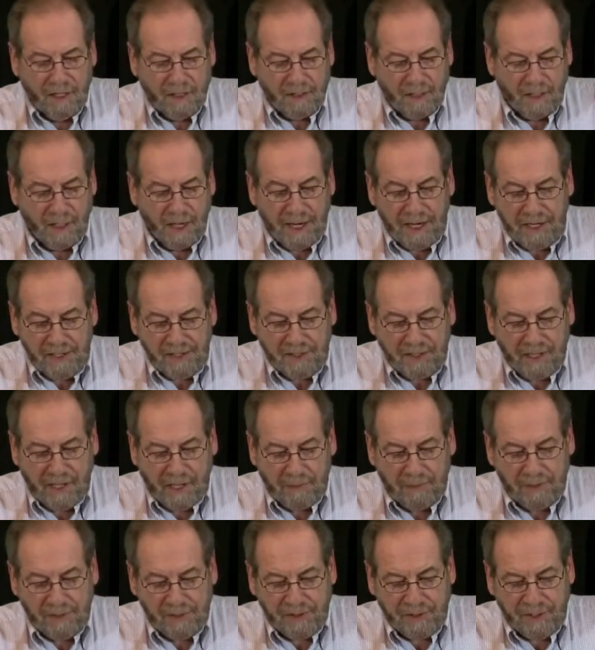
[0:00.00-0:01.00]
The latest
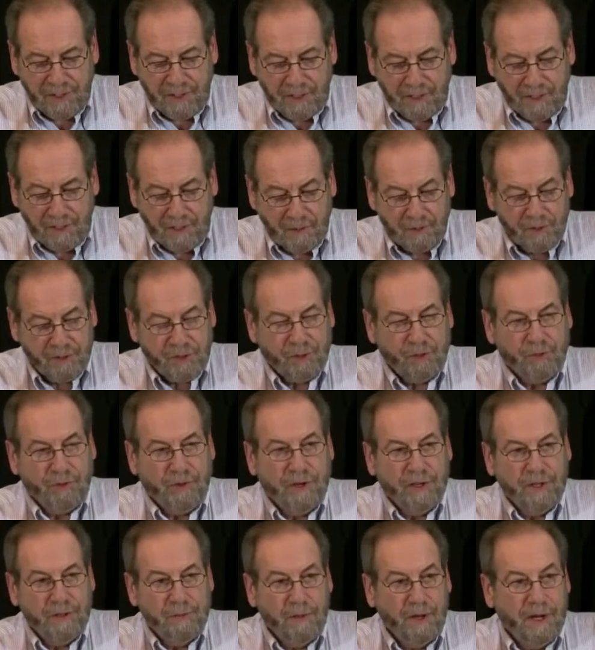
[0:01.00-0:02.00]
amnesty was
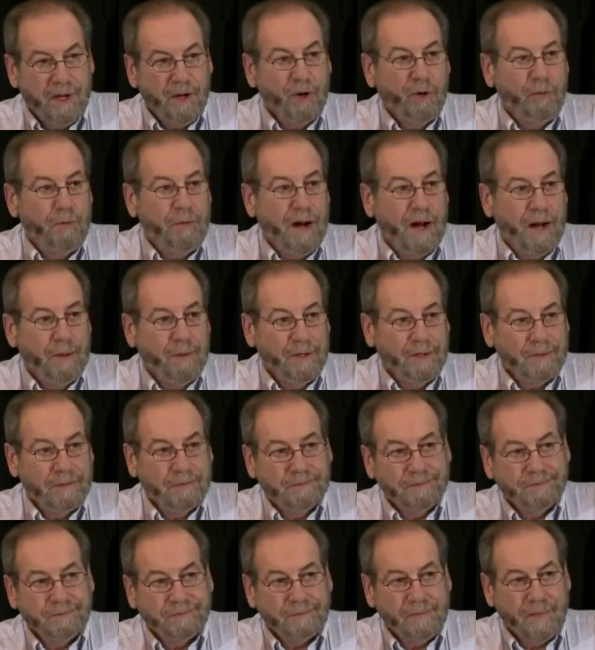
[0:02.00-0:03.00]
granted by Obama.
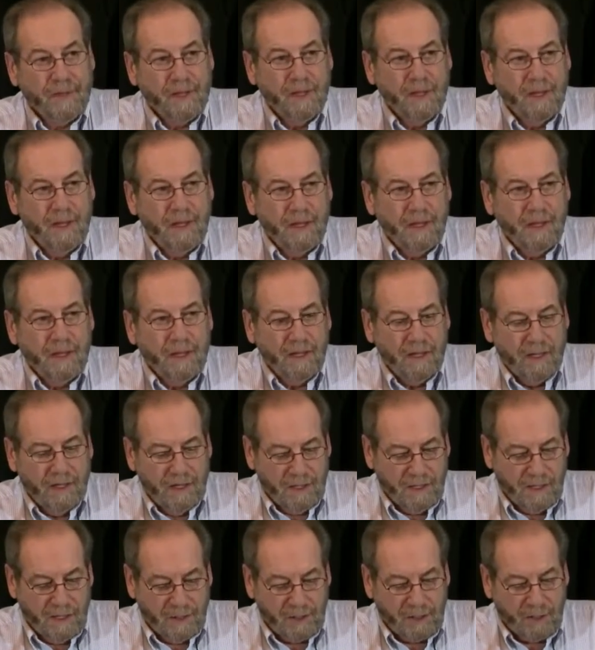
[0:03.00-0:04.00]

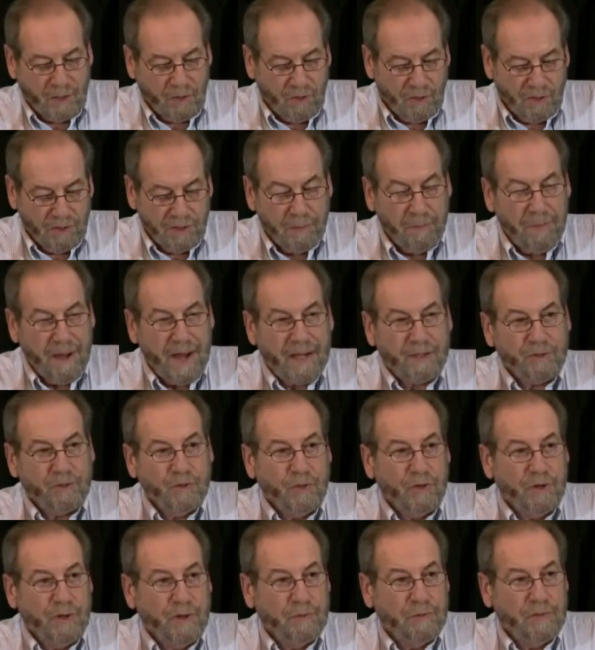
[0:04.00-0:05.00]
I'm going to call it a
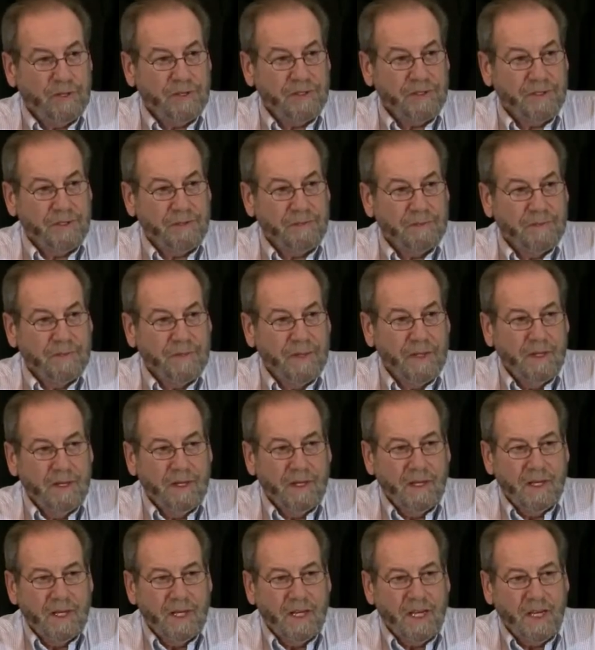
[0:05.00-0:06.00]
backdoor amnesty.
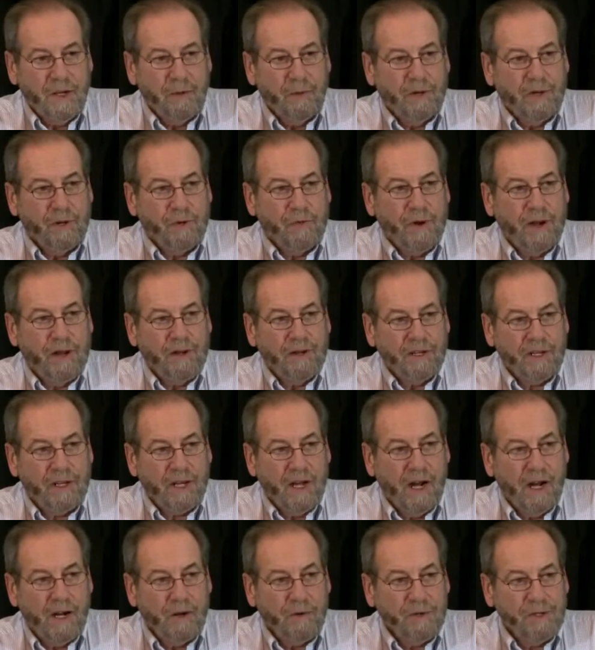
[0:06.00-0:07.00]
He went around the
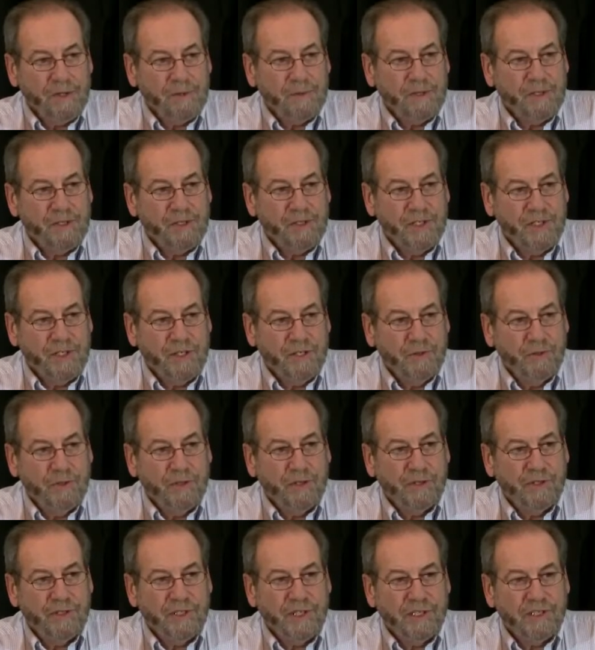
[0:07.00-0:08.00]
Congress because he knew
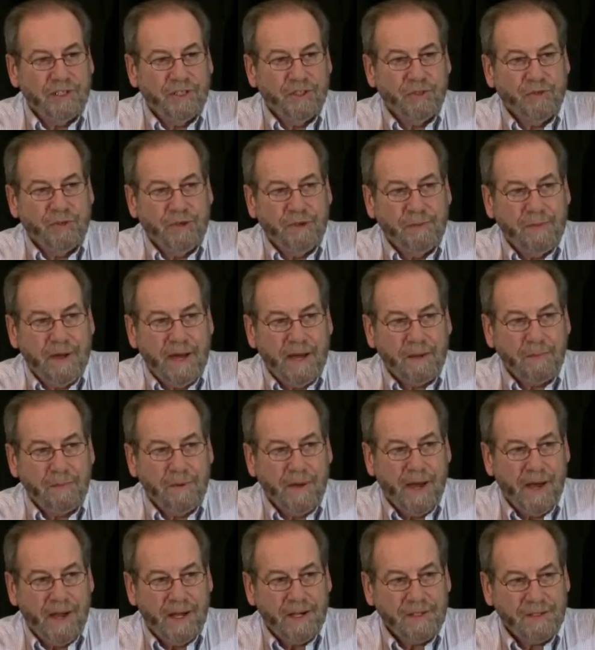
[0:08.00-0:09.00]
he couldn't get the DREAM Act
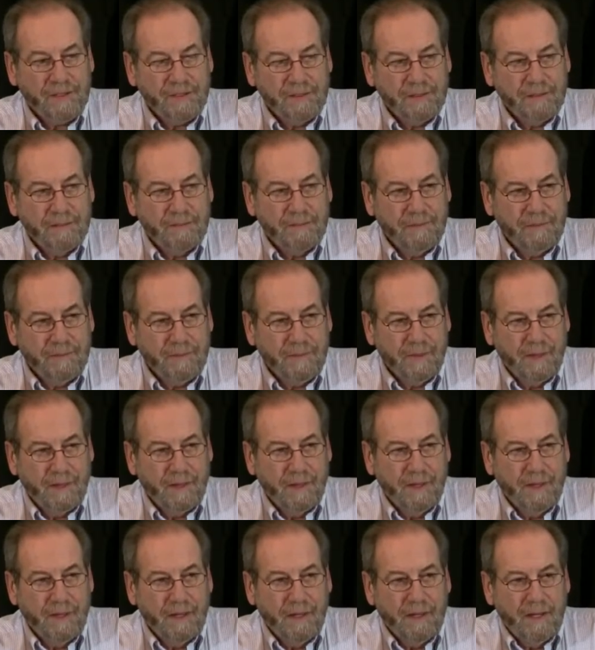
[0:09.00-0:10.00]
passed.
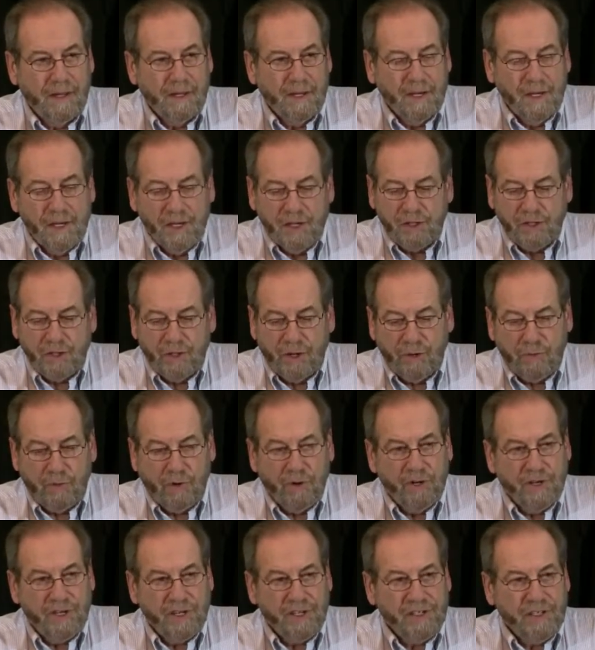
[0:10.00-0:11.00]
So he
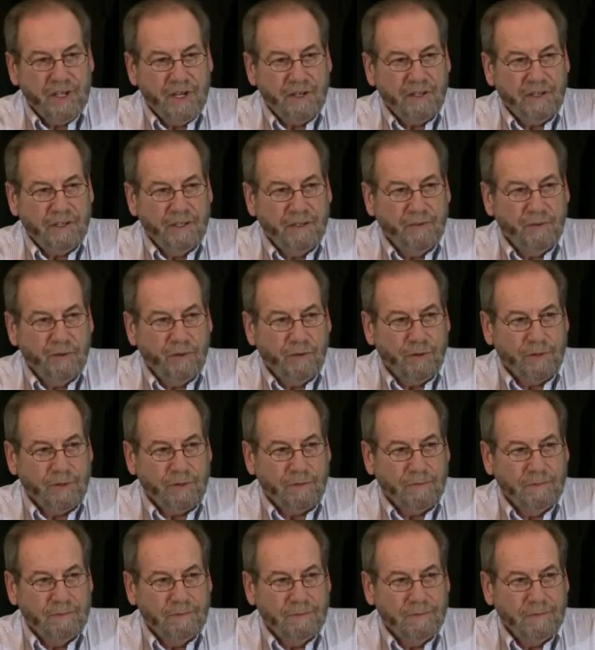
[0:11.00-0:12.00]
wrote an executive order.